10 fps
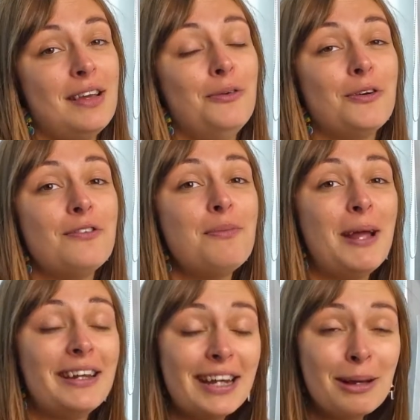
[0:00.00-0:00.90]
I would have
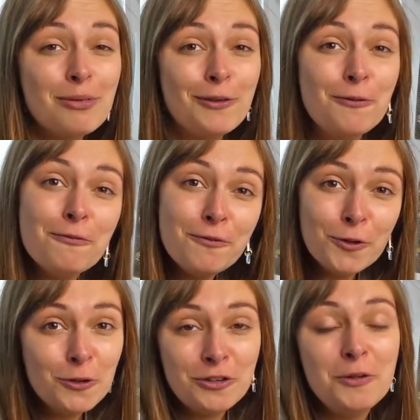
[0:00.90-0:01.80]
spent an absolute
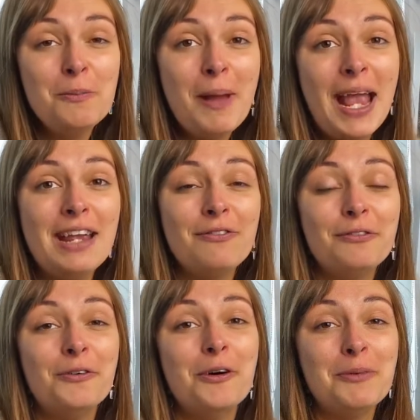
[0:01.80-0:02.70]
fortune paying
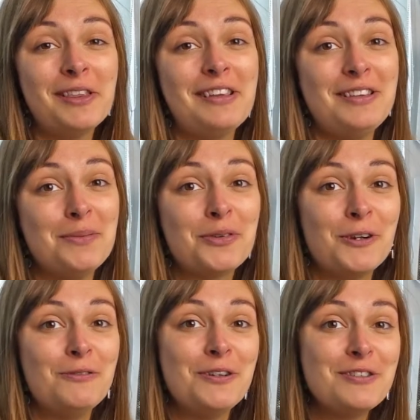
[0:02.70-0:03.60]
for a monthly
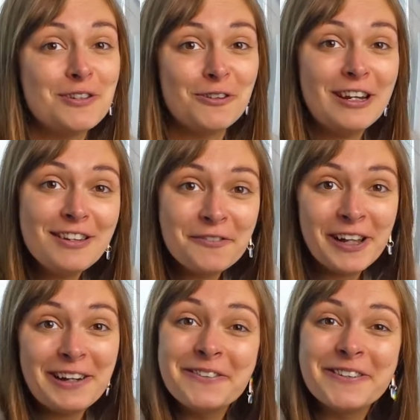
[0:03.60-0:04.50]
subscription to Creative
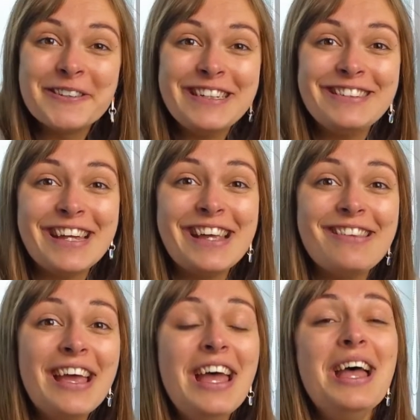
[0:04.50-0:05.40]
Cloud all these years.
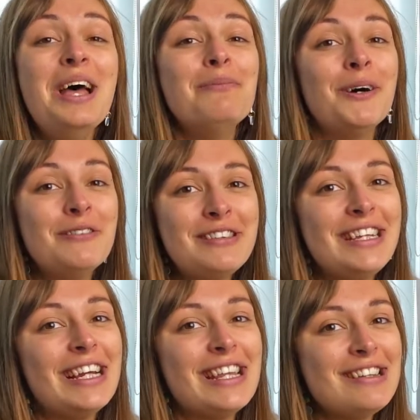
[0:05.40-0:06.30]
But obviously
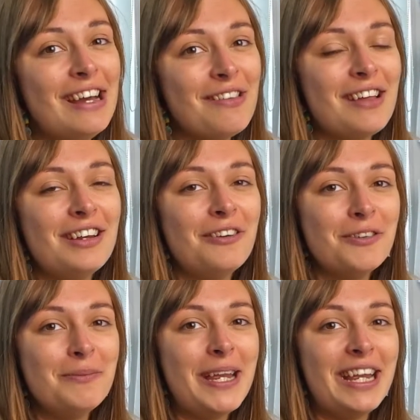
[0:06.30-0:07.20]
you get the downside of
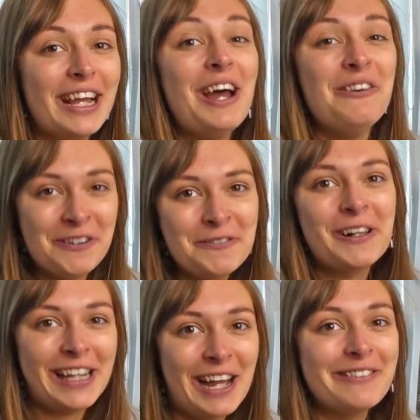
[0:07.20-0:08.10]
it being
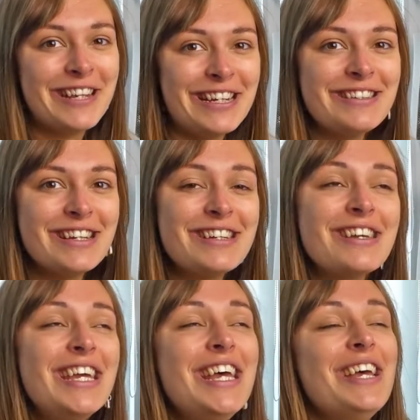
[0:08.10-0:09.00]
horrifically outdated.
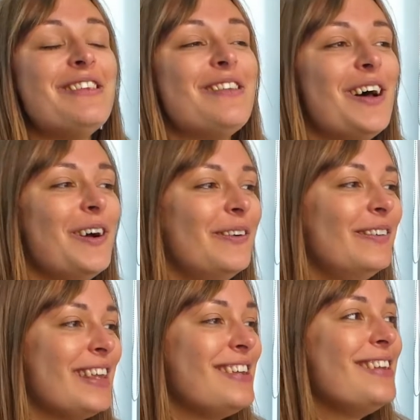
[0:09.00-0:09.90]
So
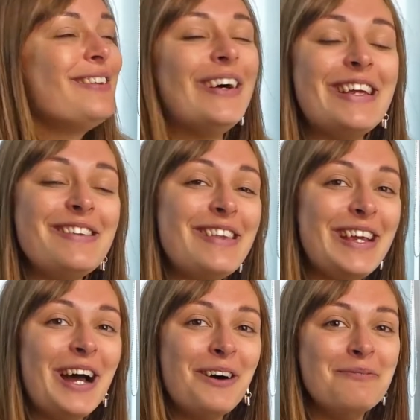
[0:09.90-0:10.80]
this is why you
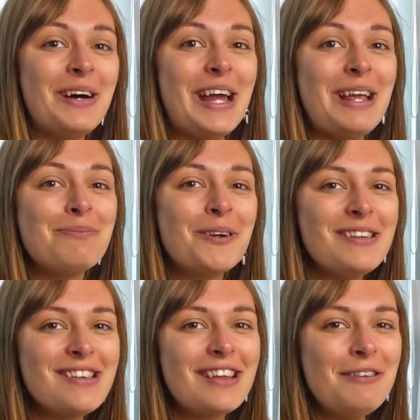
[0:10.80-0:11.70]
see on my
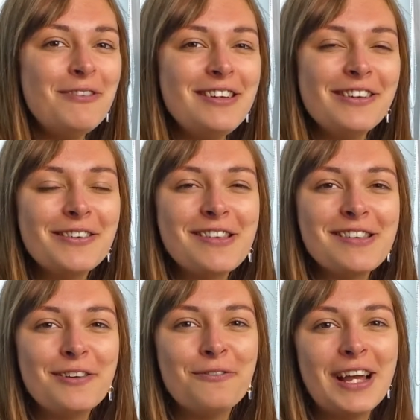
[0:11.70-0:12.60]
print design videos and
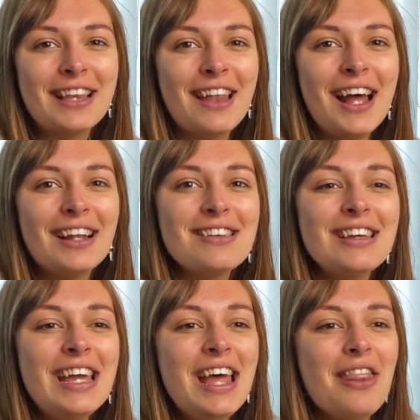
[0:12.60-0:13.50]
stuff like that,
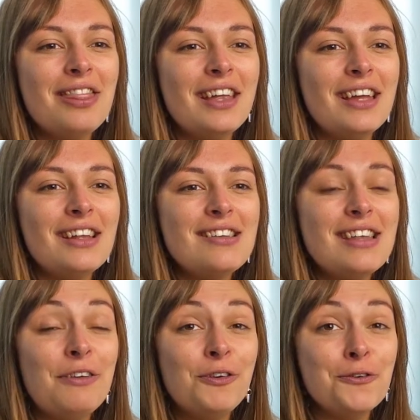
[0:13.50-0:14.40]
that
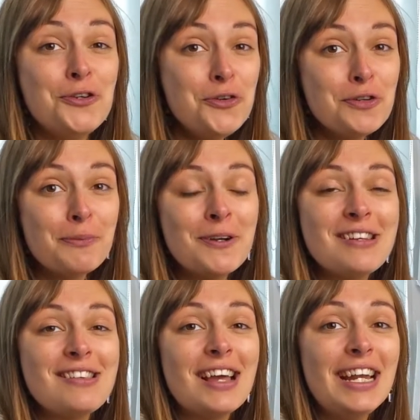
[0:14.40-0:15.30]
if you're new to print
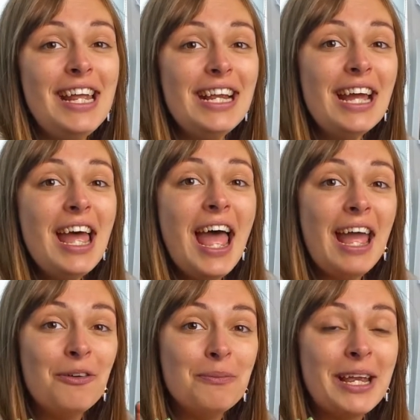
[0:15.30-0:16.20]
designing,
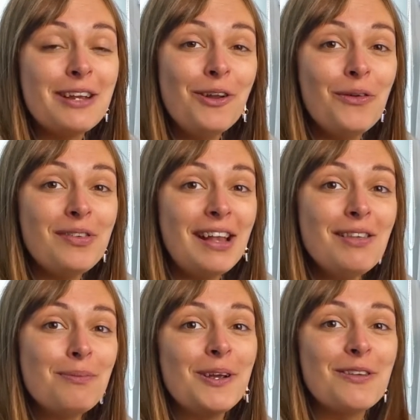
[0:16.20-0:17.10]
it will make no
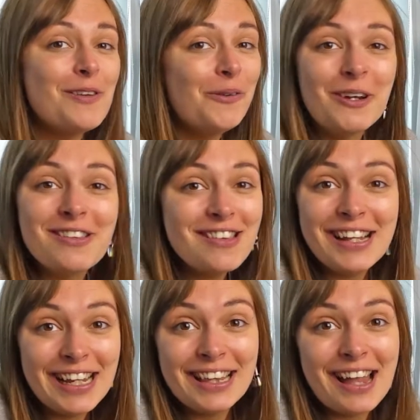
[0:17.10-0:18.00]
sense because no one does it
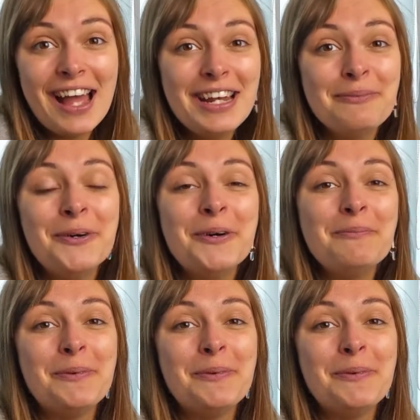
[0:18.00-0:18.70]
like that anymore.